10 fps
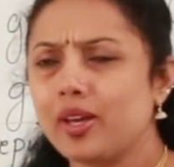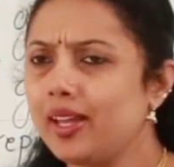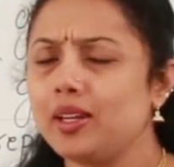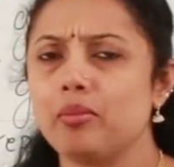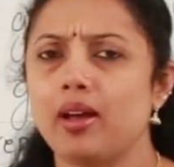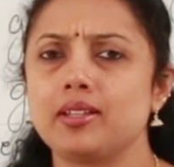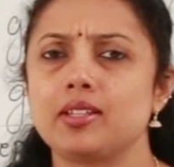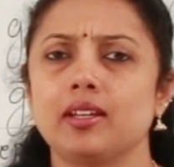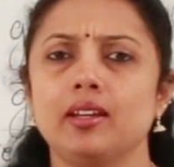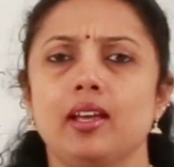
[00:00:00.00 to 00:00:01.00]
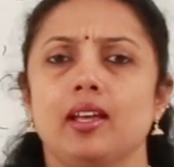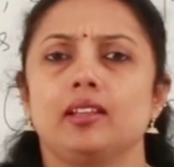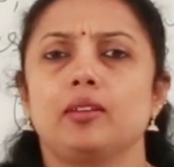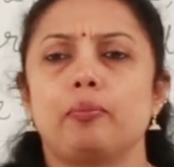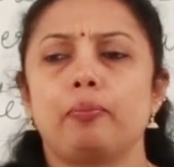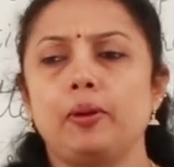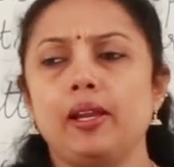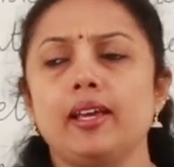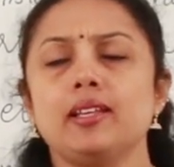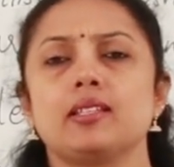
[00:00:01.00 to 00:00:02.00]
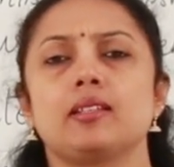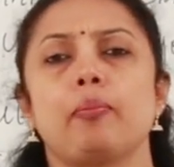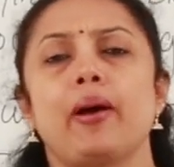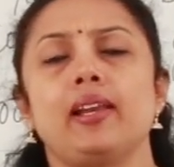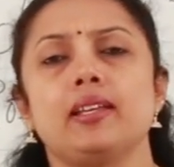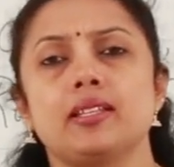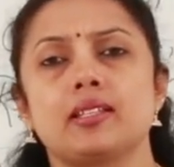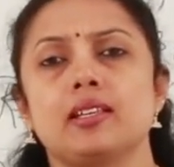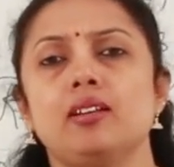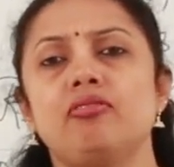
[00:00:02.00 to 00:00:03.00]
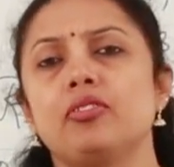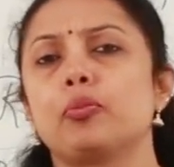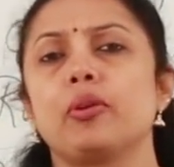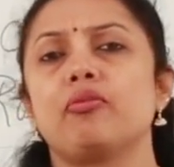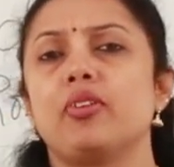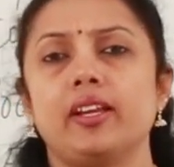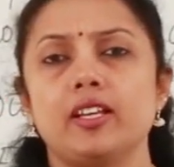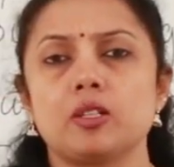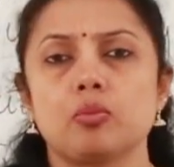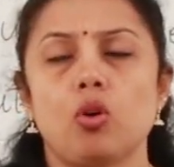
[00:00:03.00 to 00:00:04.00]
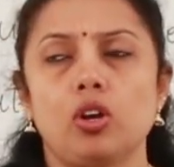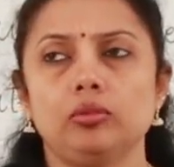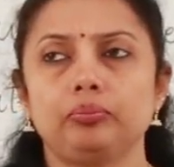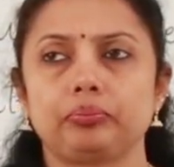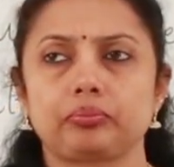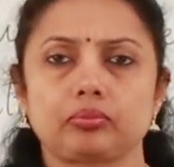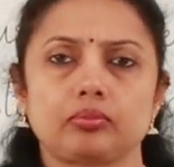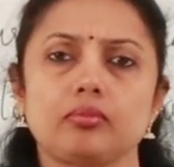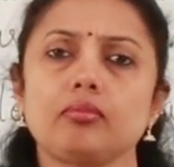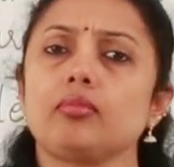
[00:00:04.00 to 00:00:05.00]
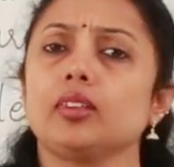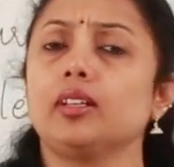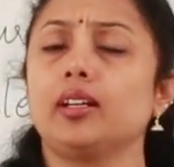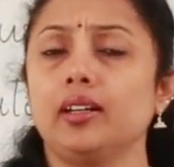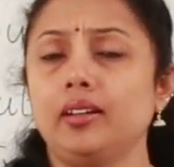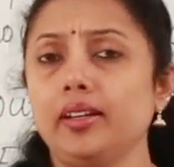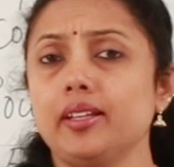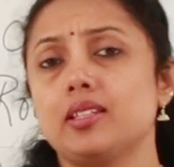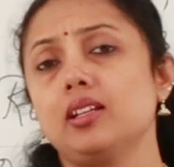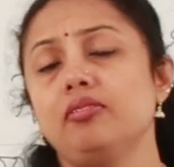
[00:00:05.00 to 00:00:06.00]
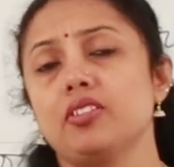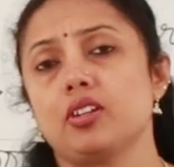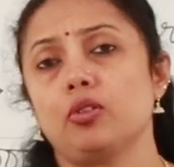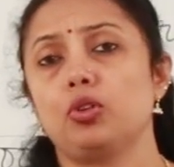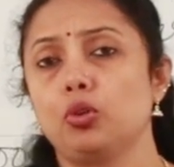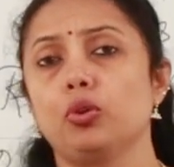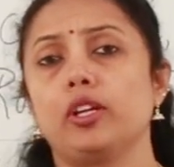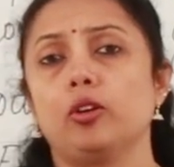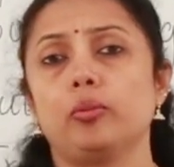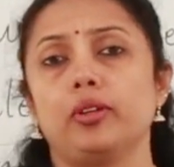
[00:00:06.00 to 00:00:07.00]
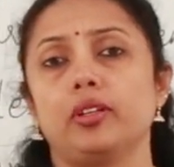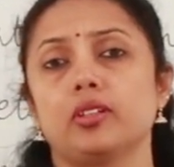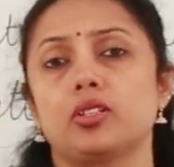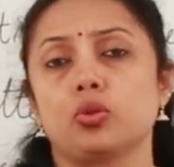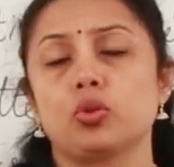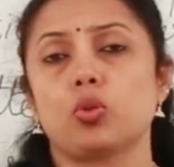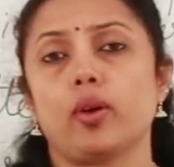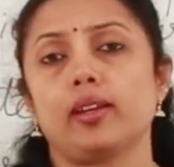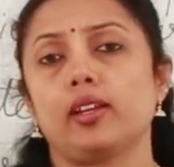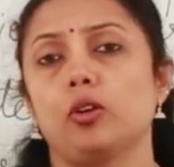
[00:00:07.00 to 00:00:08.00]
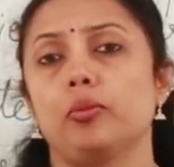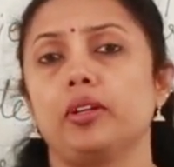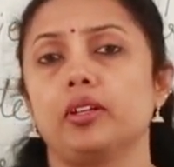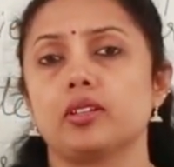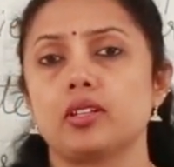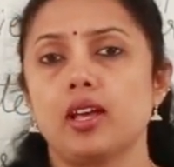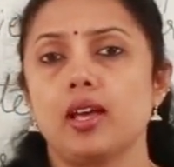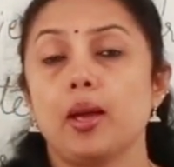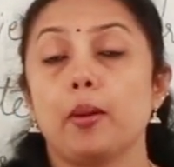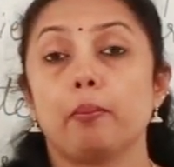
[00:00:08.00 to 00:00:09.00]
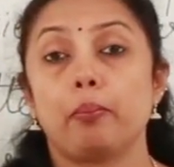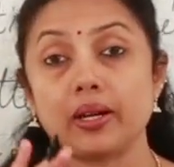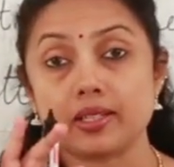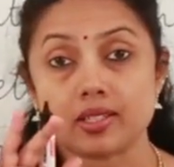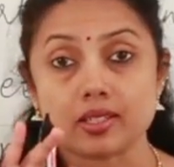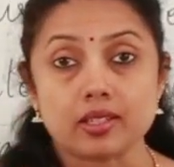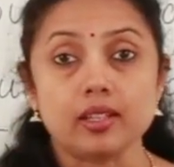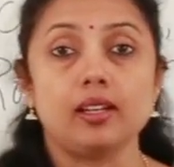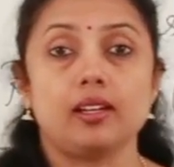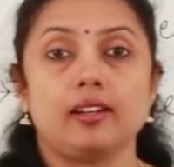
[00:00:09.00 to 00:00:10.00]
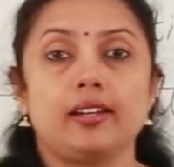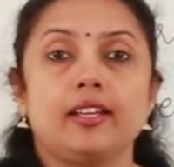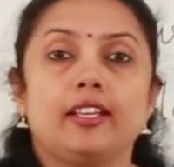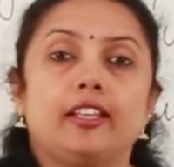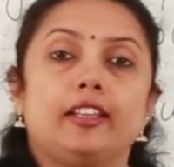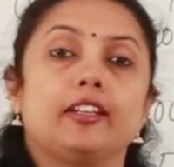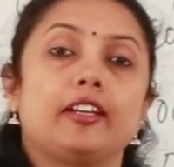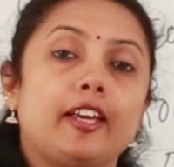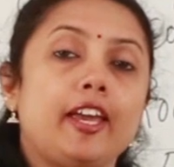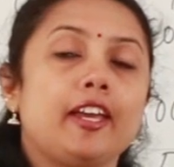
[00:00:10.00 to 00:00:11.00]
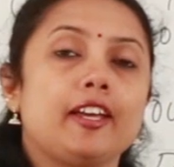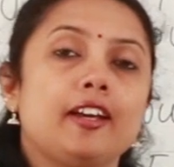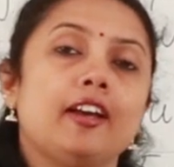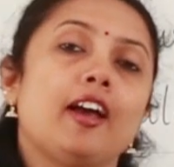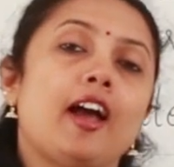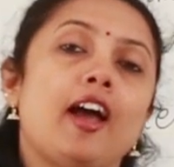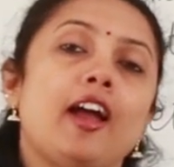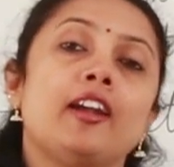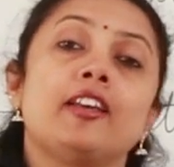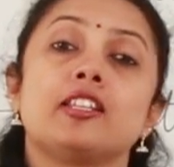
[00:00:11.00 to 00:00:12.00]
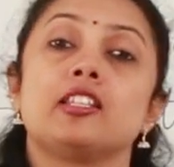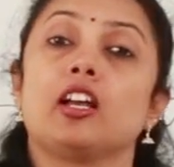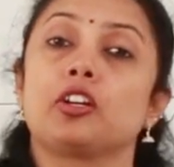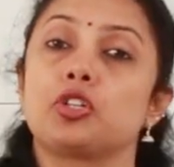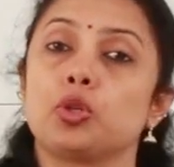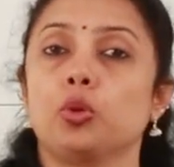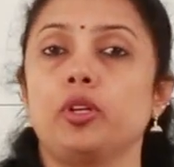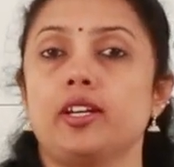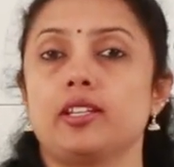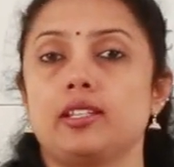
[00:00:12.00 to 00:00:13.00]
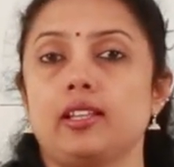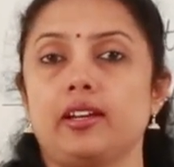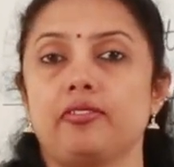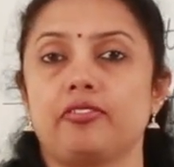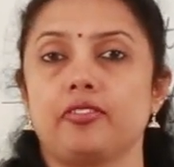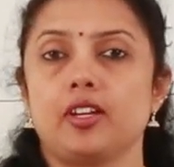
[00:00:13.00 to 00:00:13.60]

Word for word: can imagine the place, the palace itself would be very small. The country itself is around 2 kilometers, 2 square kilometers. But still, the king had his luxurious life.